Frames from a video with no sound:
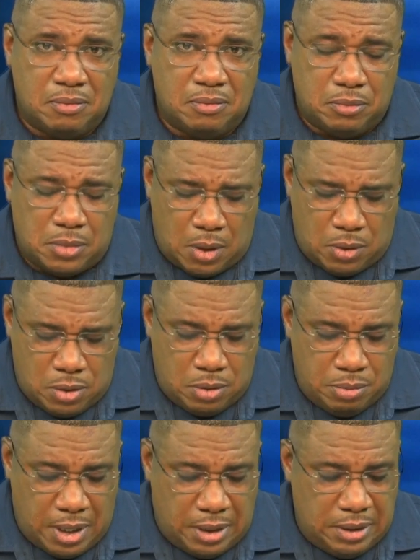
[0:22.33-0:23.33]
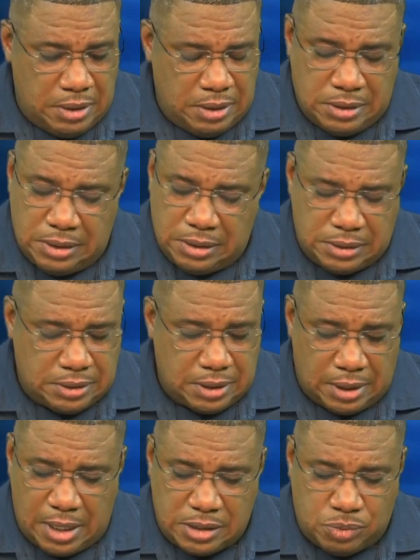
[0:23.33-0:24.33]
Oh my goodness, and
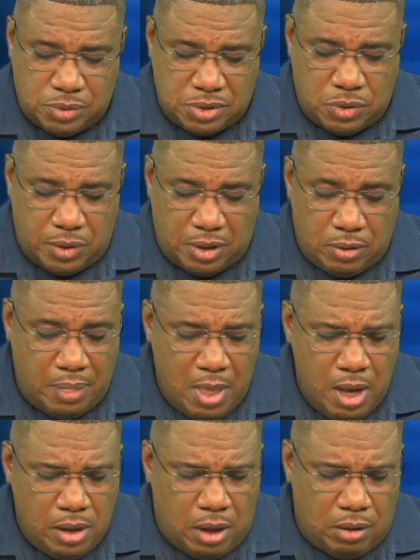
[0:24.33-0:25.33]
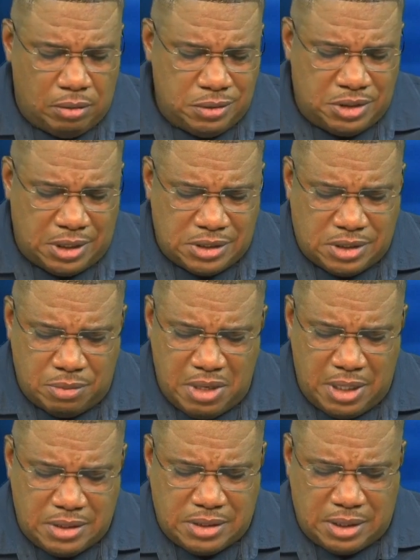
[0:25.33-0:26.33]
that's what's going on. Now, just to
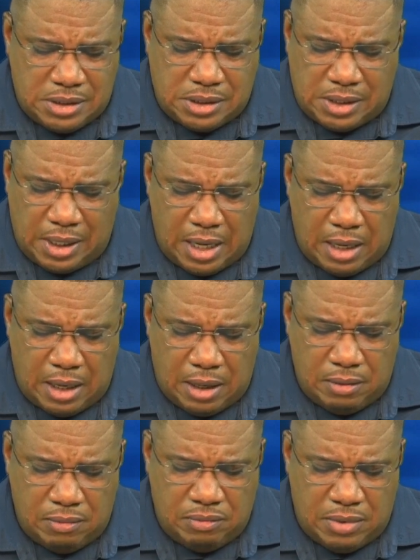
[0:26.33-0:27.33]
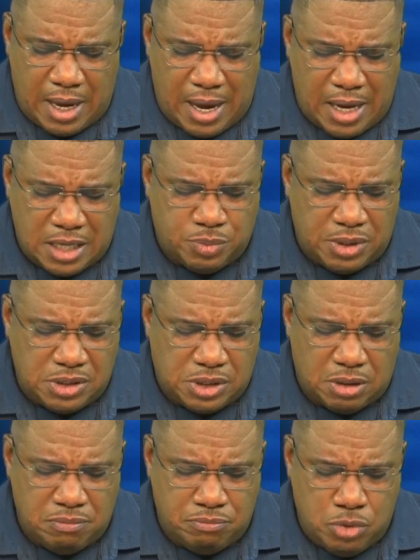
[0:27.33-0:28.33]
make things clear, there has been
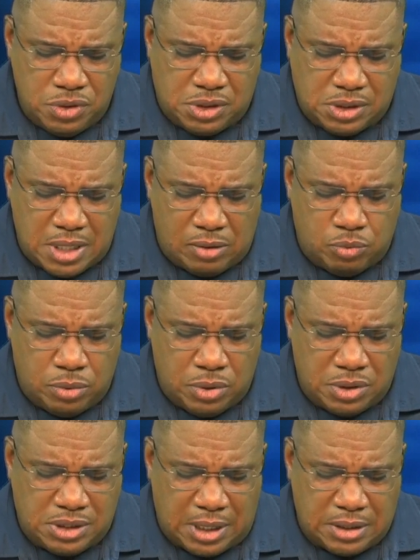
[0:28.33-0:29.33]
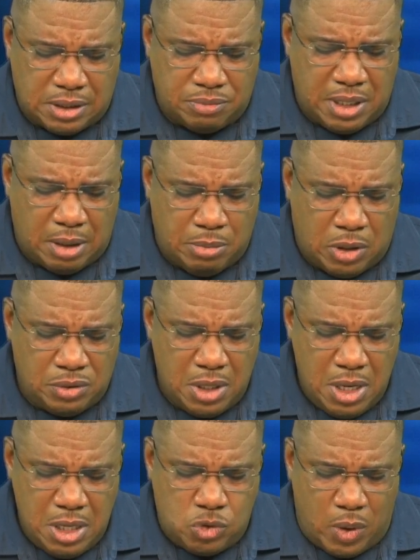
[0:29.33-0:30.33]
some booths that were set up there. About
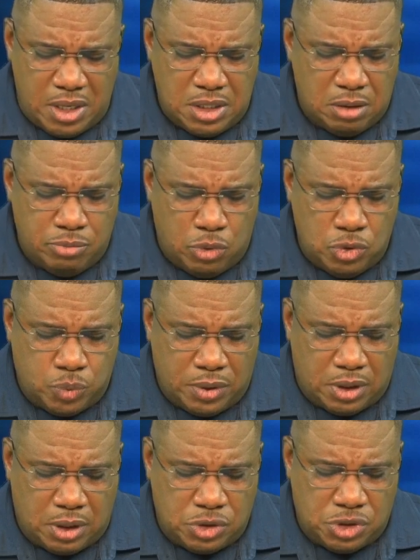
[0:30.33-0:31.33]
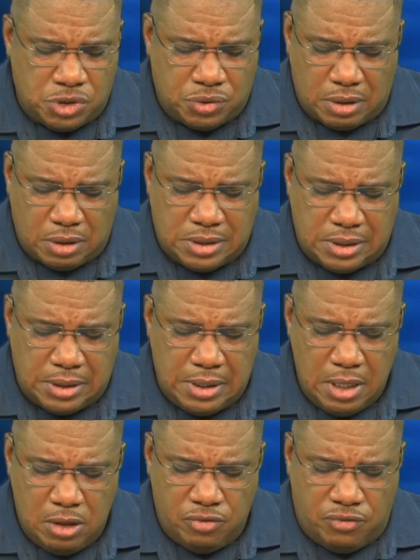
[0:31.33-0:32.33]
20 booths were constructed
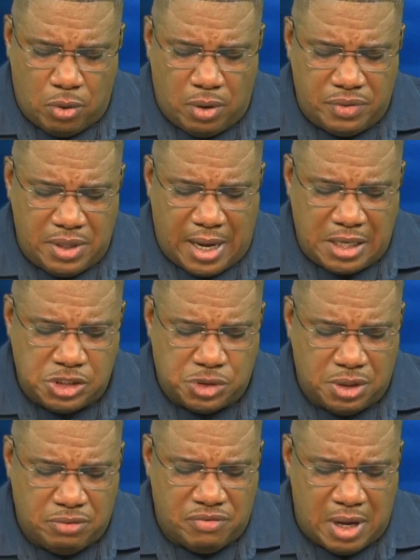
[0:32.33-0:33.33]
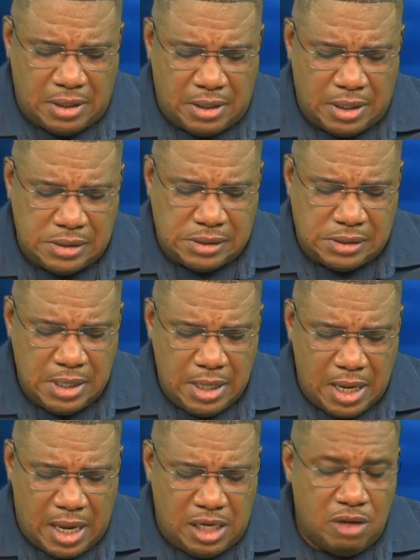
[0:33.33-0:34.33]
for the high street vendors,
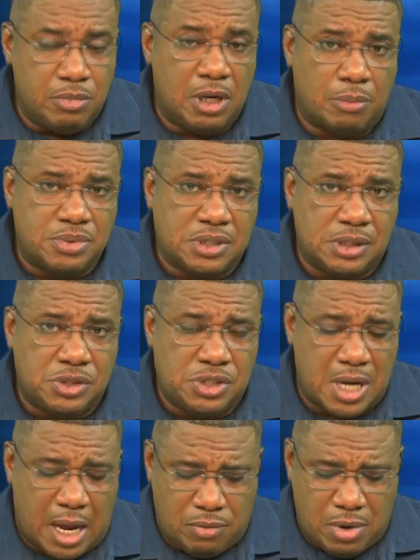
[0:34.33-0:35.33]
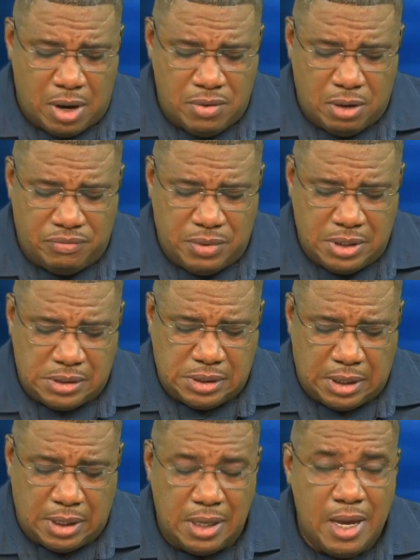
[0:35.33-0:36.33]
and they've been up since January of this
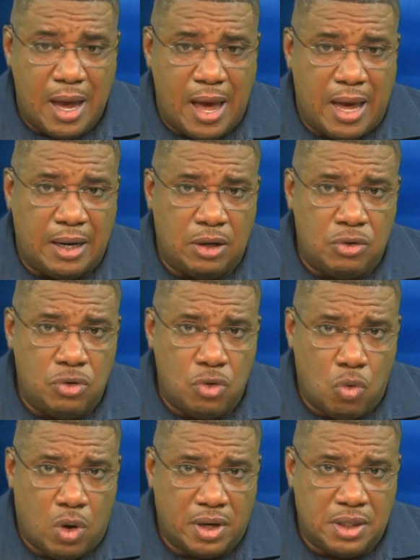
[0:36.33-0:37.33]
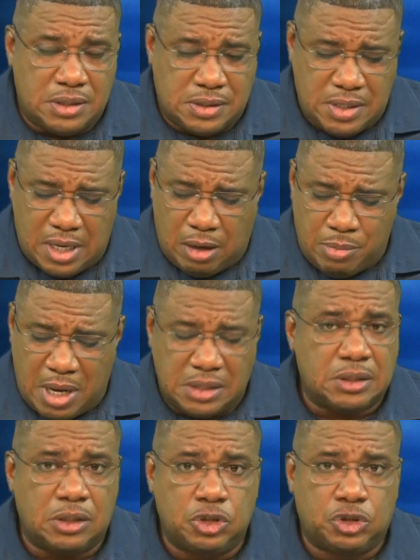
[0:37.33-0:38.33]
year, and no one is there. Master
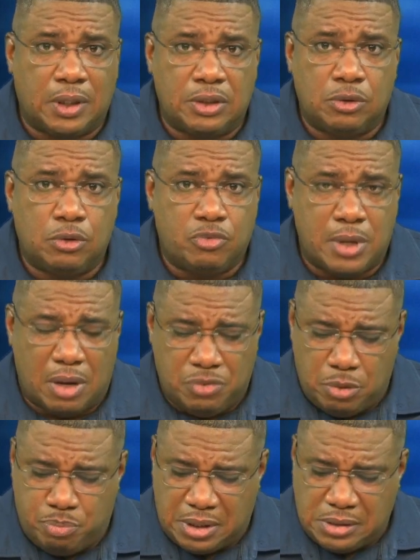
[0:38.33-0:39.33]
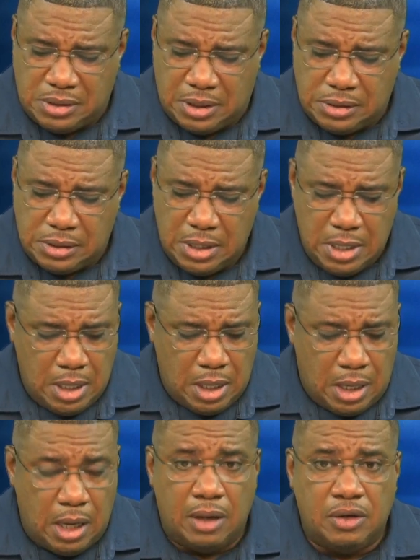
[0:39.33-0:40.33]
Control, I don't know if we have the pictures.
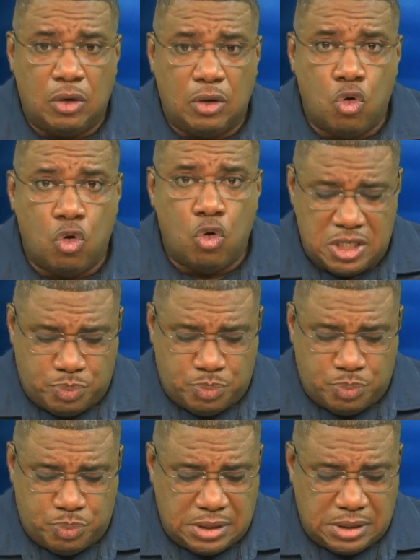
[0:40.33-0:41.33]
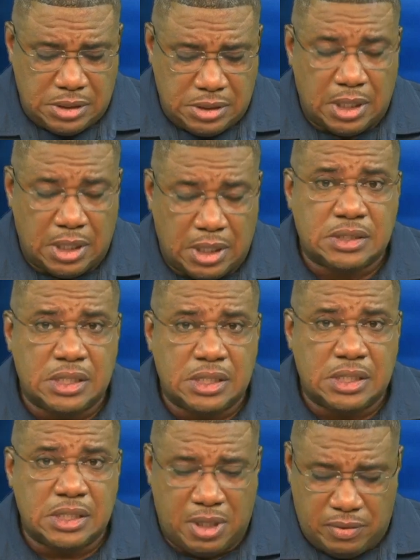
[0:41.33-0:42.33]
The homeless persons are
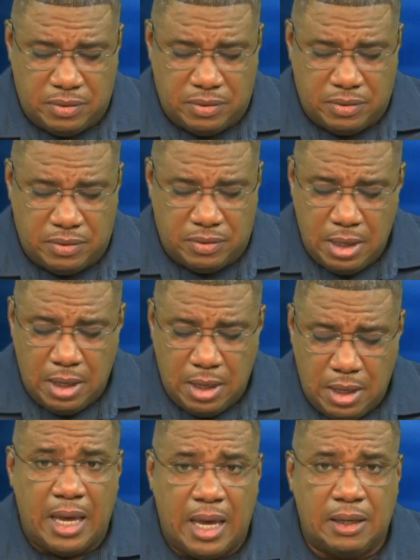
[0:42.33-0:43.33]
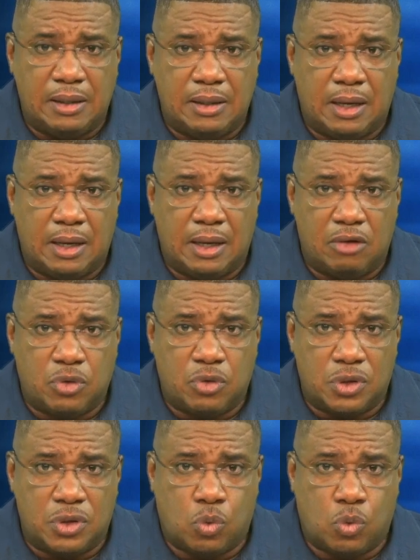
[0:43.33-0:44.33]
sleeping there, and of
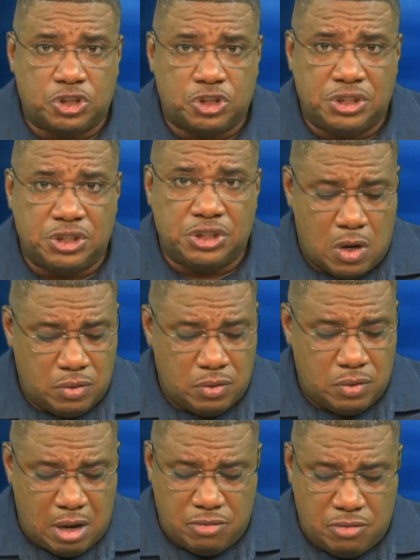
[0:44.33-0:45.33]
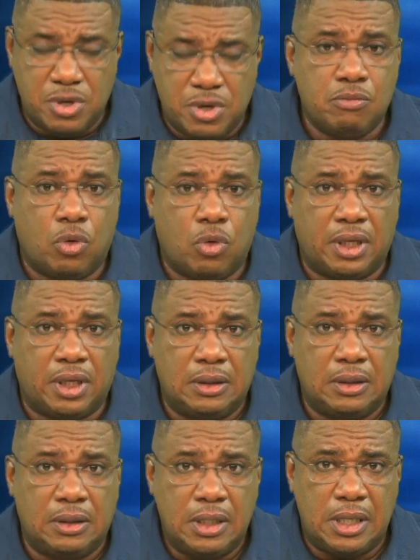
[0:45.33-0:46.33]
course, washing it down every morning
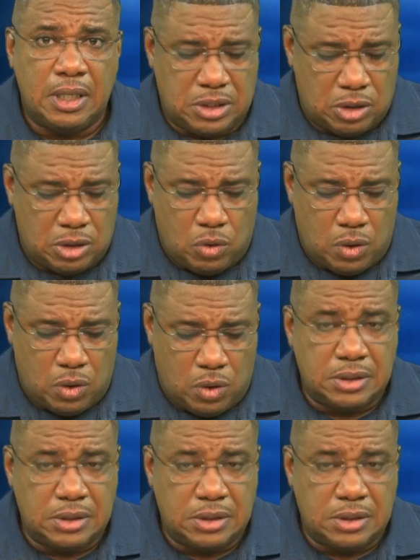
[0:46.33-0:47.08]
is a cost.